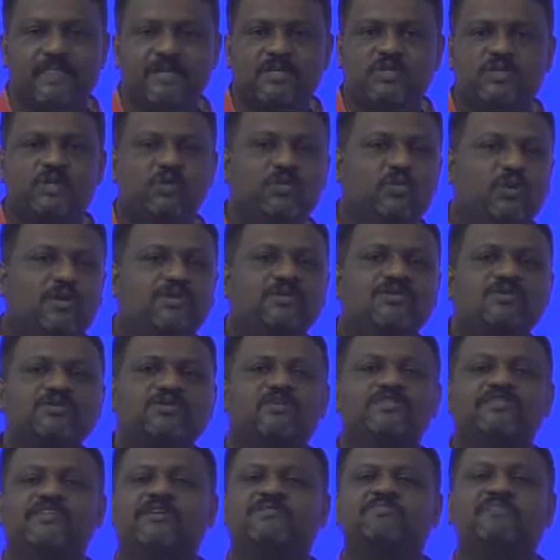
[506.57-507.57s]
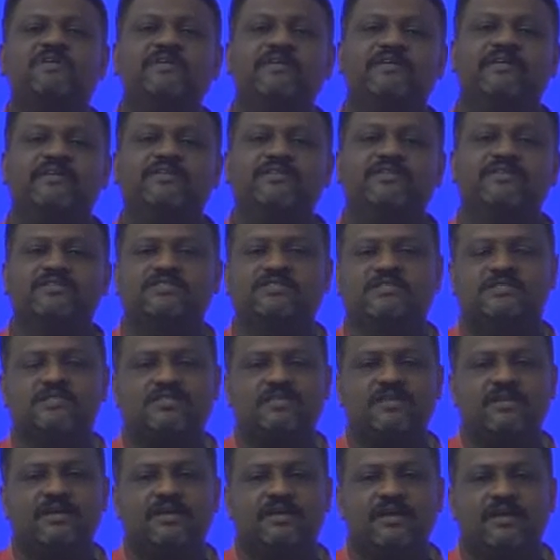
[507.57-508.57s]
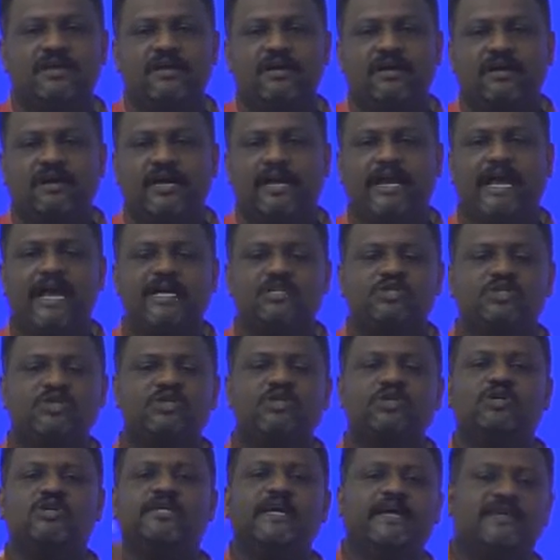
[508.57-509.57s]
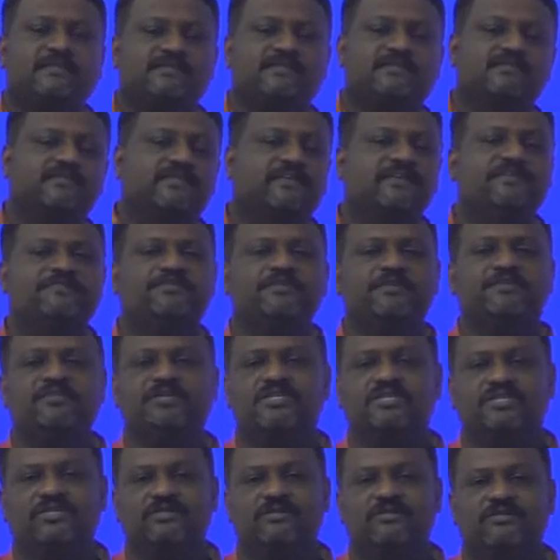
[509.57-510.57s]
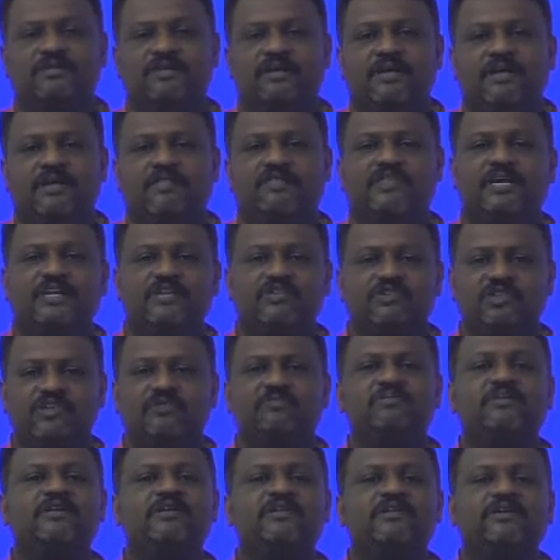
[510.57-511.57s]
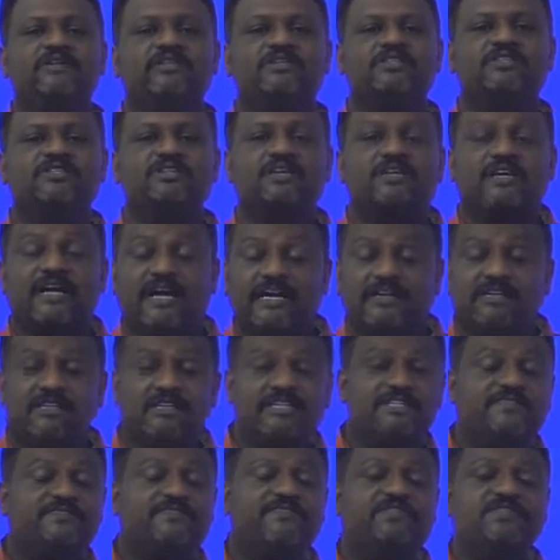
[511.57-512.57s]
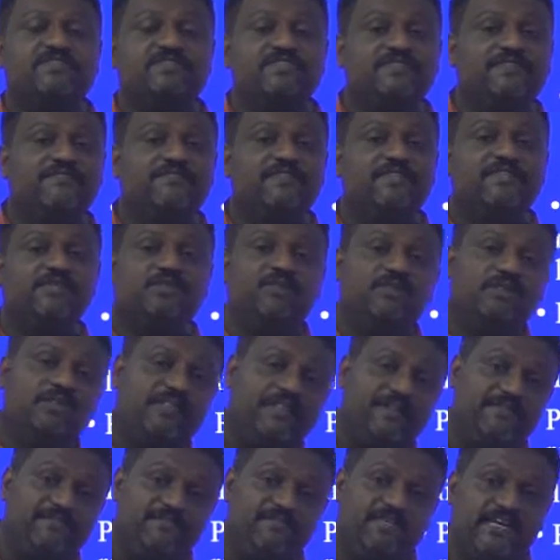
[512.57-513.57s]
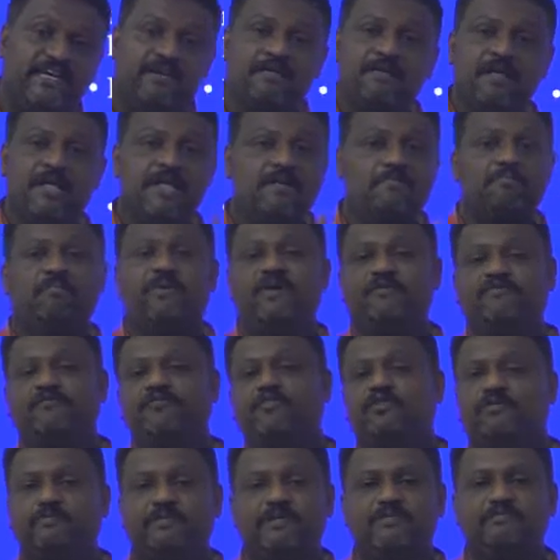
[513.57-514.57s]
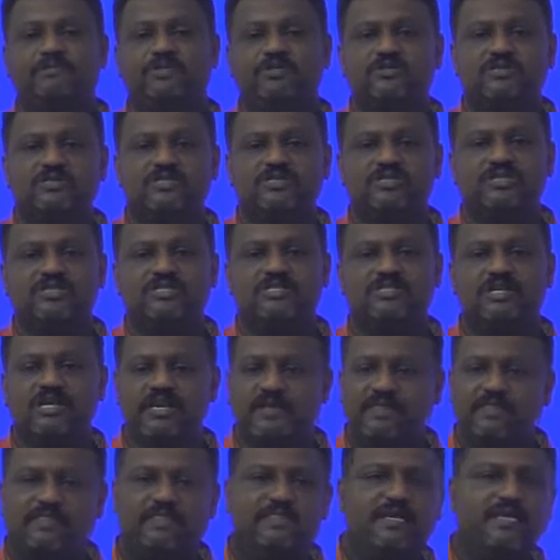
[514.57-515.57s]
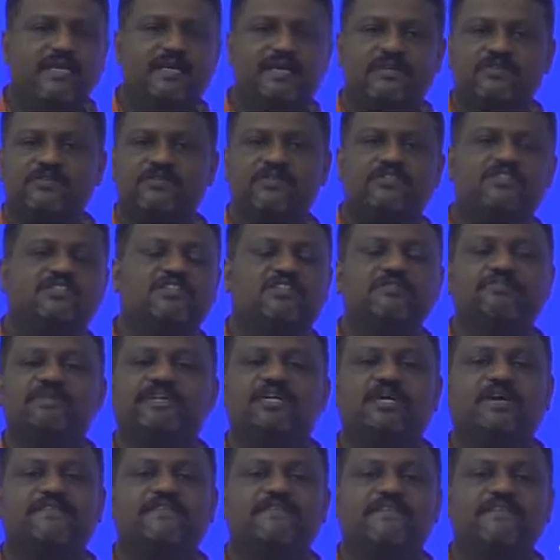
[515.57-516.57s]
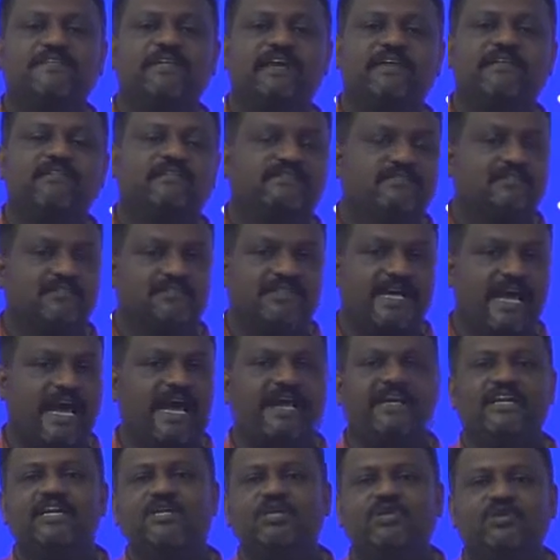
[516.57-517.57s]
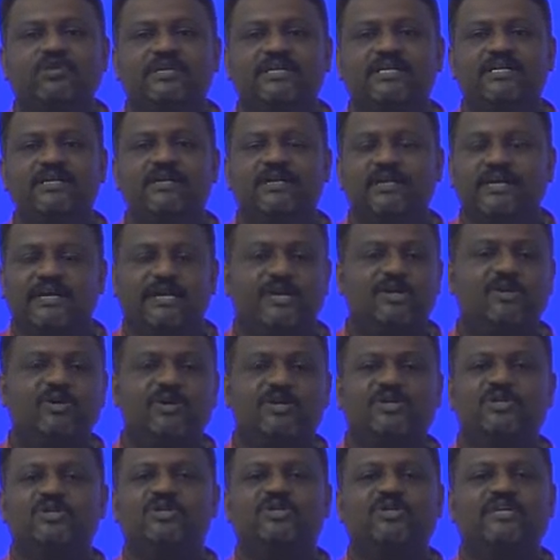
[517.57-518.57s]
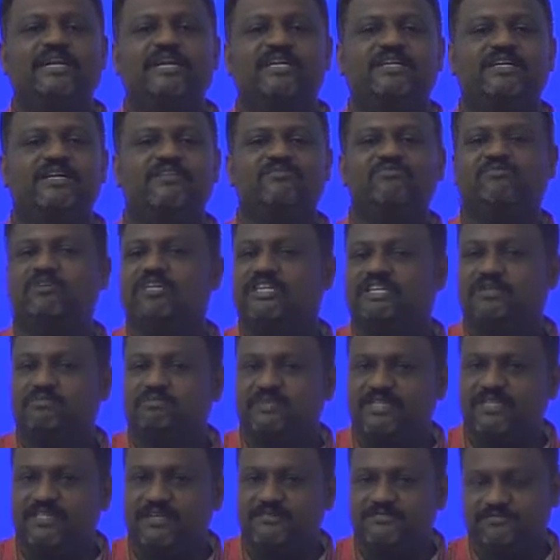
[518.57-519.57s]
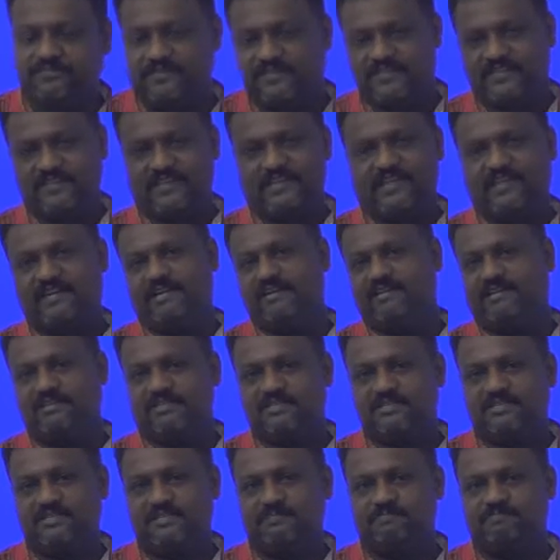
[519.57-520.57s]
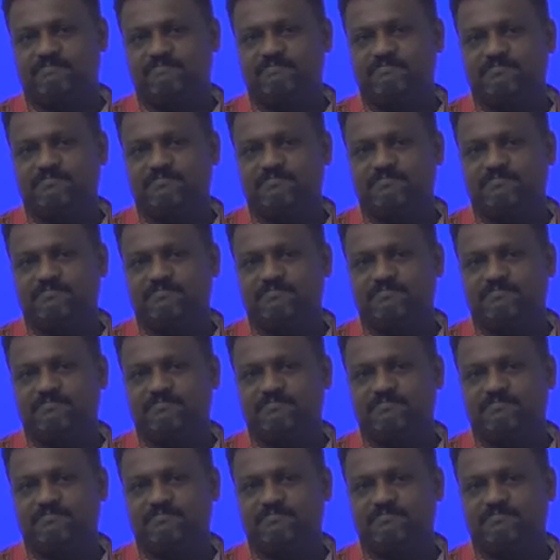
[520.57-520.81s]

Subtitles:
So what are the segment registers? It has to go and access the information. That segment register contents first shifted to left side by 4-bit positions, then a 16-bit offset address is added to it in order to get a 20-bit of physical address.